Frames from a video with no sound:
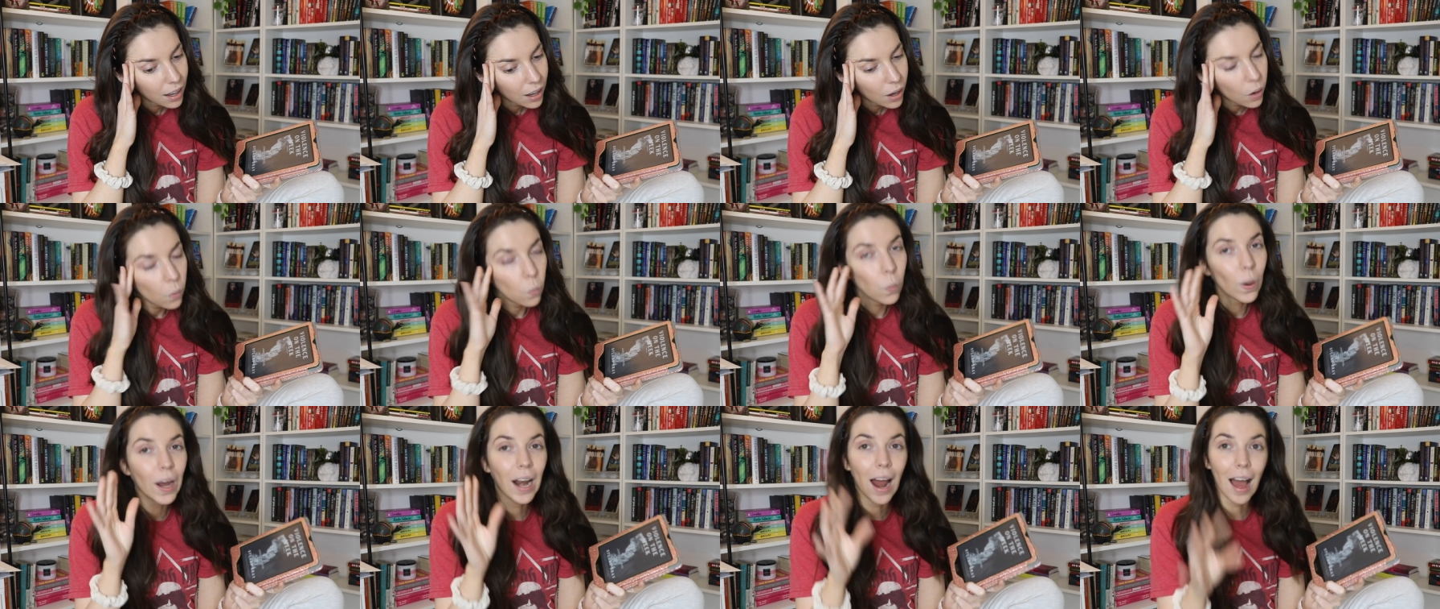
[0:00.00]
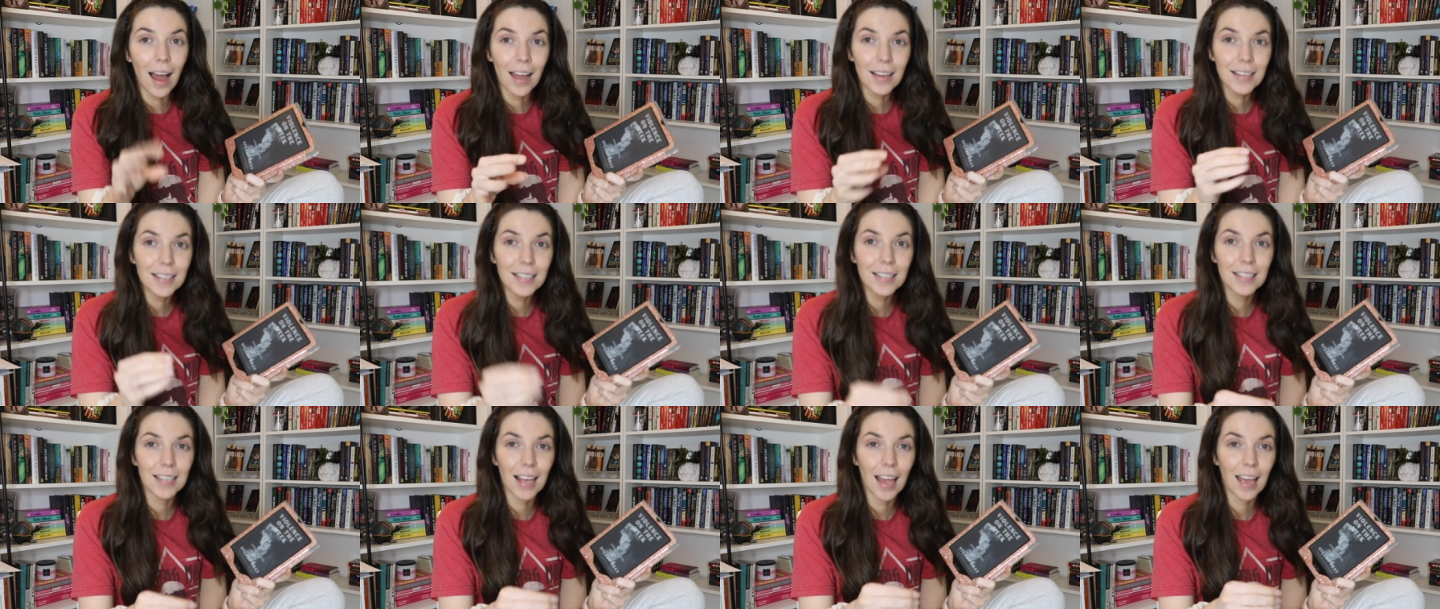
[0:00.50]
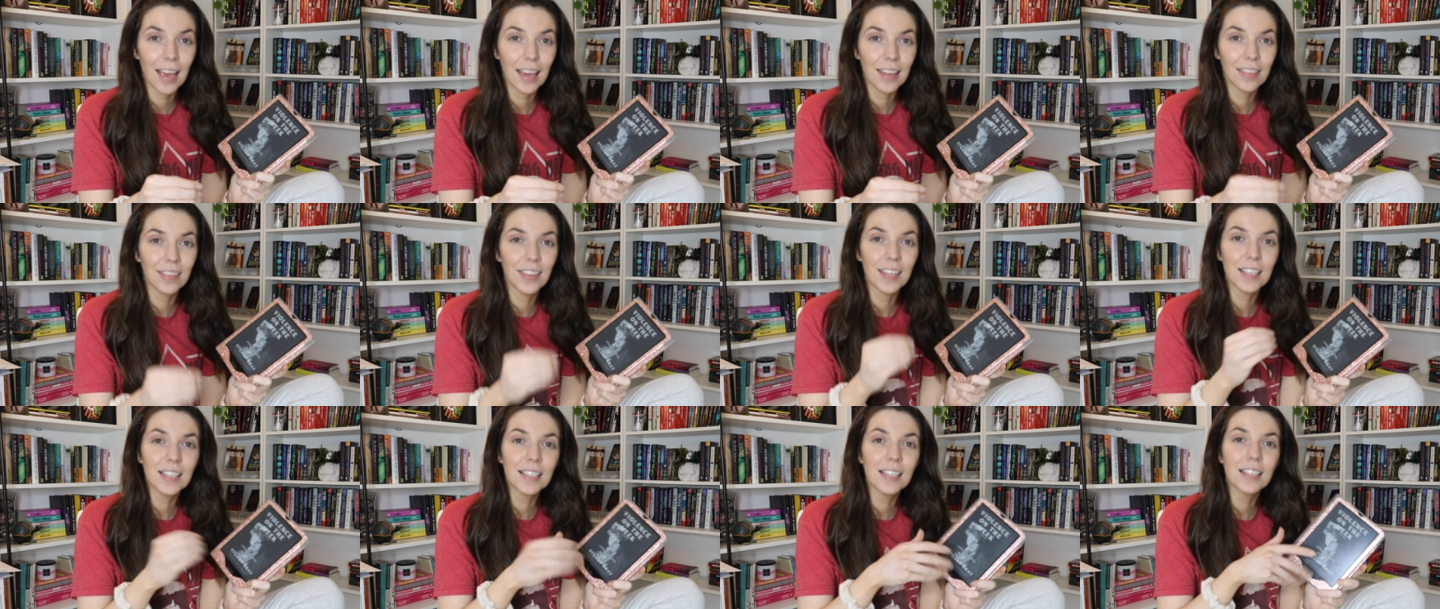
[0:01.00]
when I say
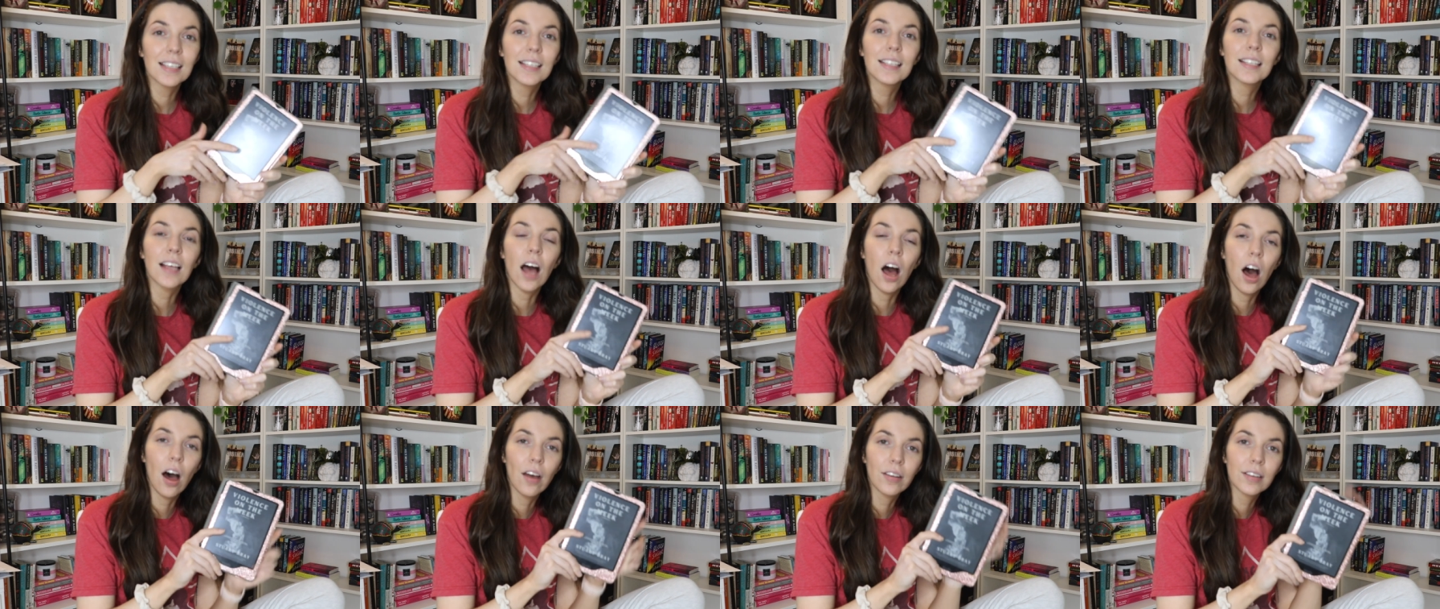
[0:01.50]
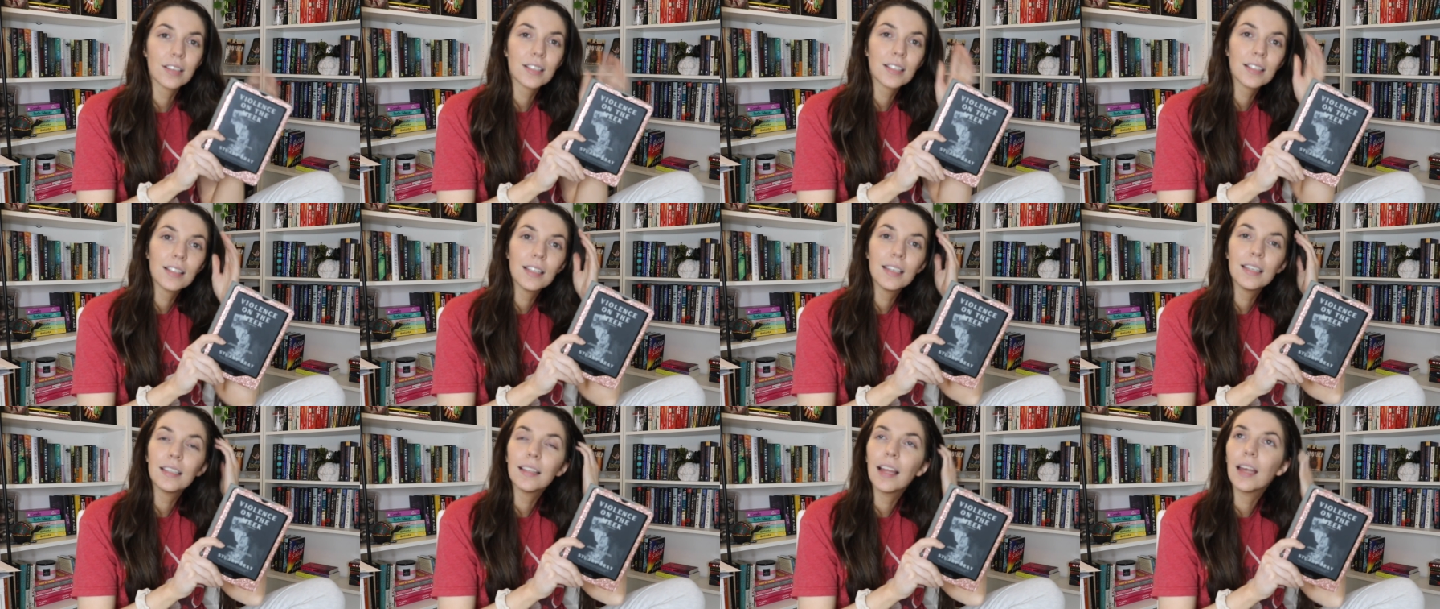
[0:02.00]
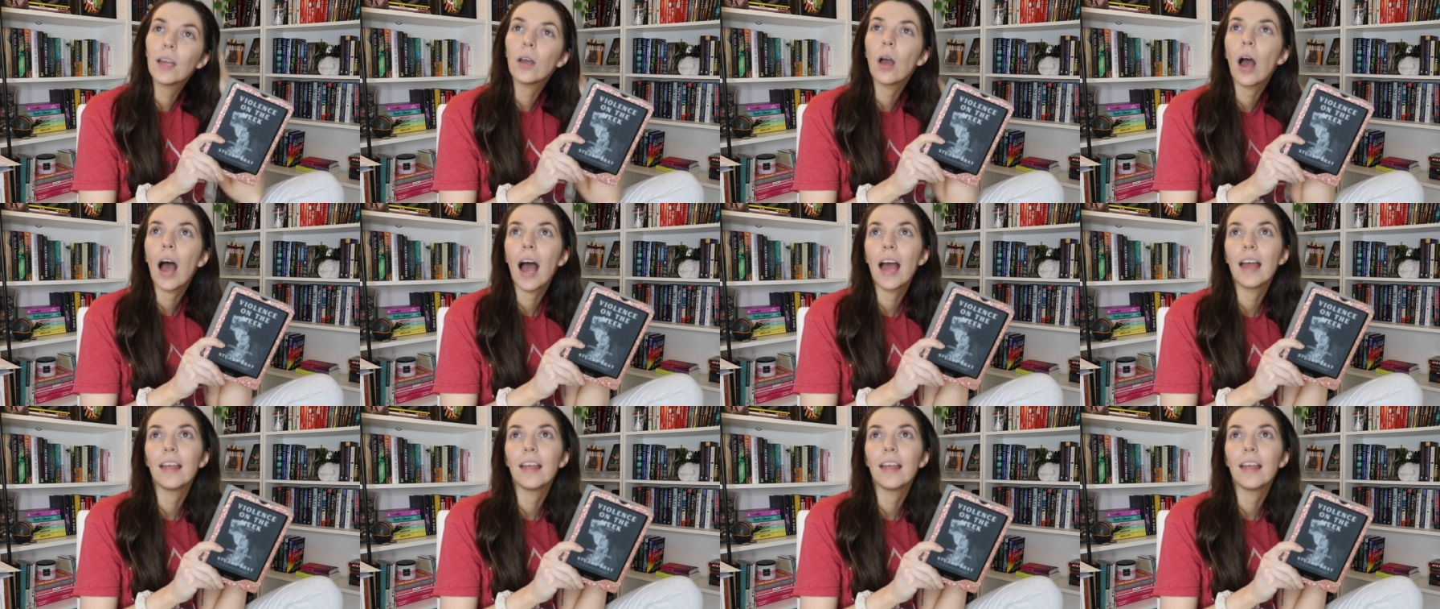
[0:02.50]
this is honestly like,